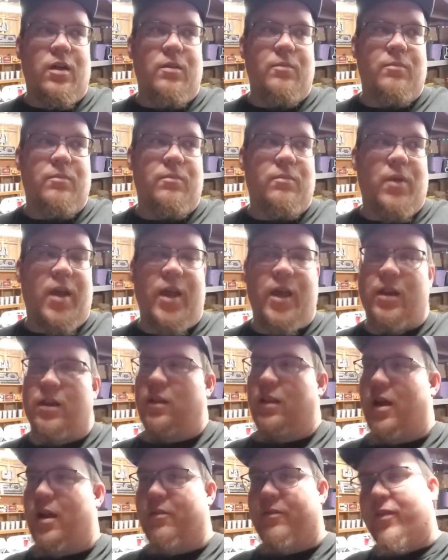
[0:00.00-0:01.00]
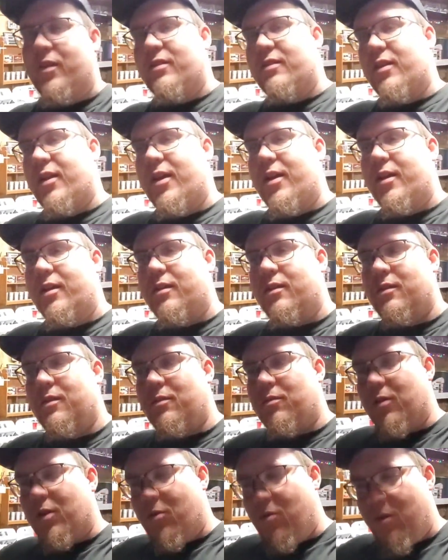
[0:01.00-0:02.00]
I had a lot of fun today
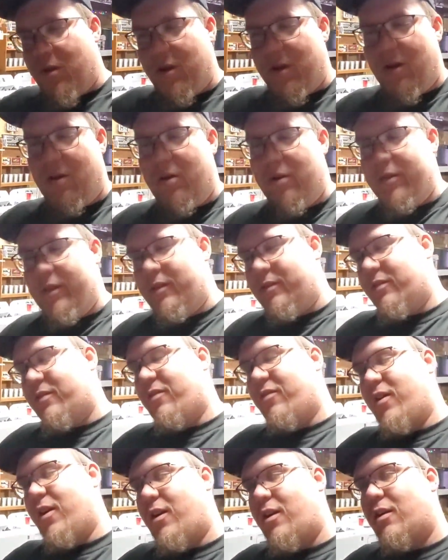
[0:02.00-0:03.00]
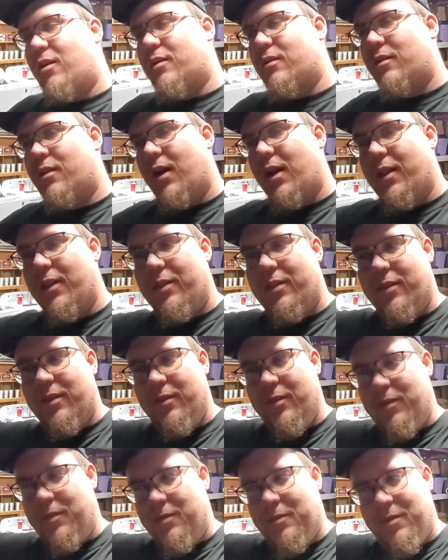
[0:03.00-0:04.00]
recording all this for y'all.
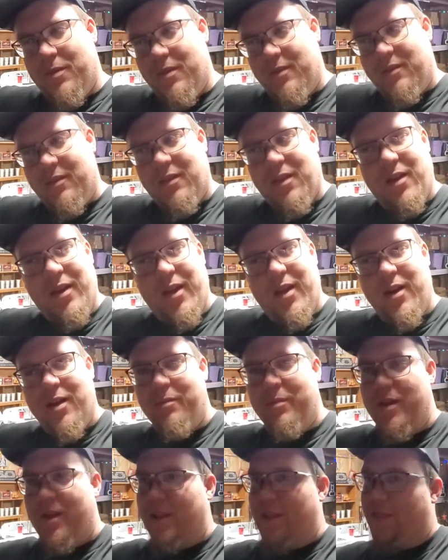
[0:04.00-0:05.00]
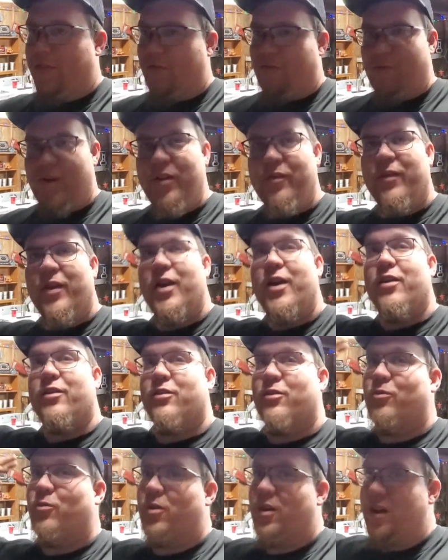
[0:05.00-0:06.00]
This is going to end up being 3
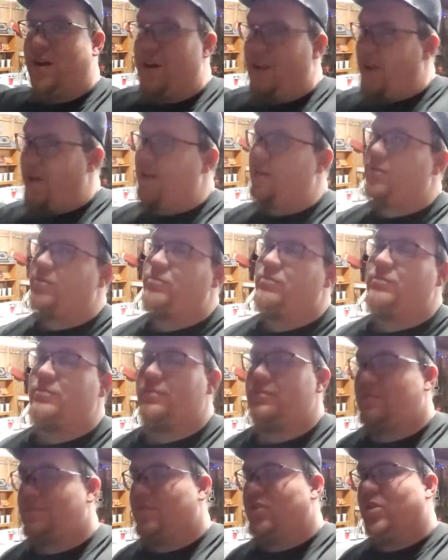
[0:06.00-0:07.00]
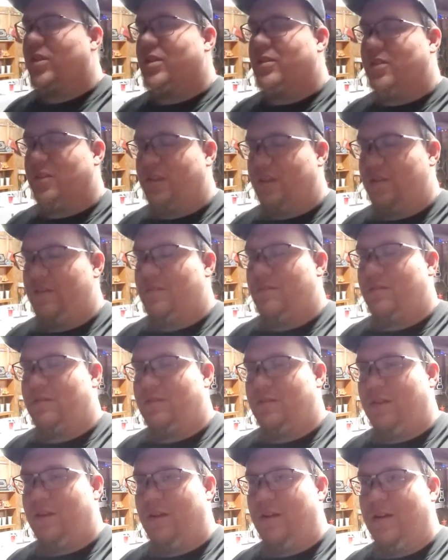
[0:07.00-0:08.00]
videos in one day, so that's good.
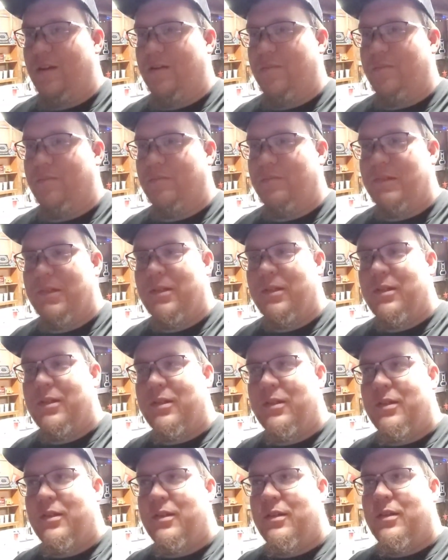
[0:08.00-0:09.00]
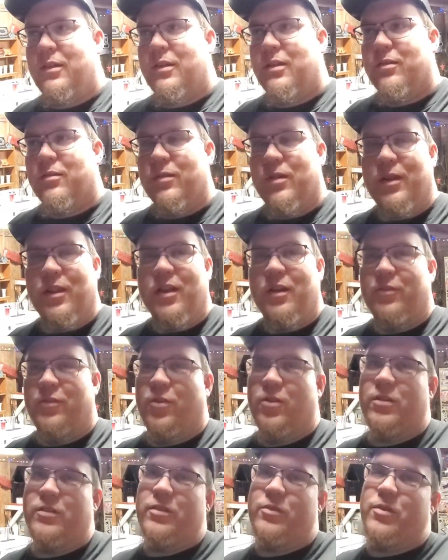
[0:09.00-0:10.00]
Really
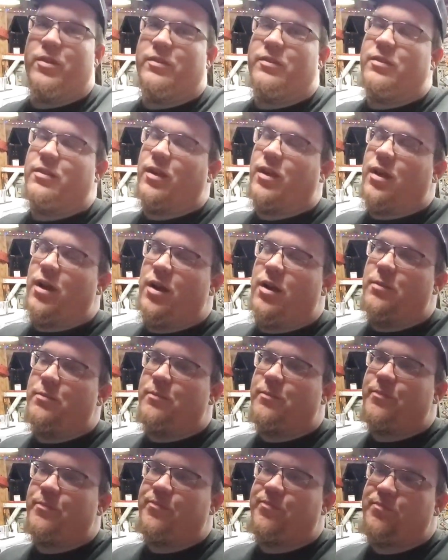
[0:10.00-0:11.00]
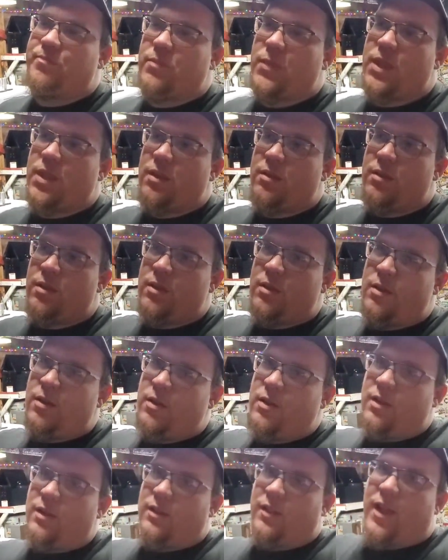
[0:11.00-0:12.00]
look forward to what's to come.
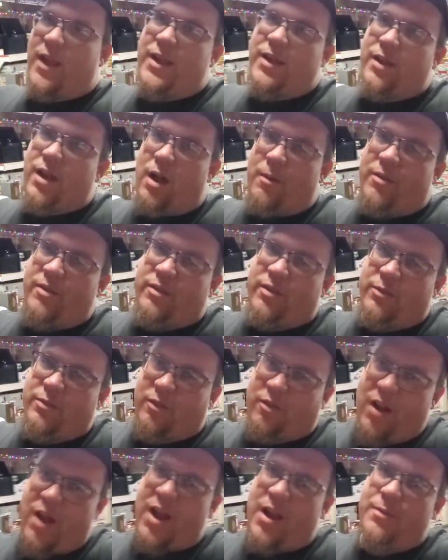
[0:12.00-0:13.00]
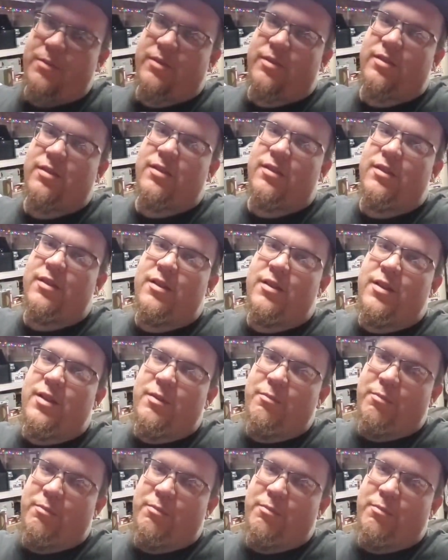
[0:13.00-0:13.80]
Like, comment, subscribes.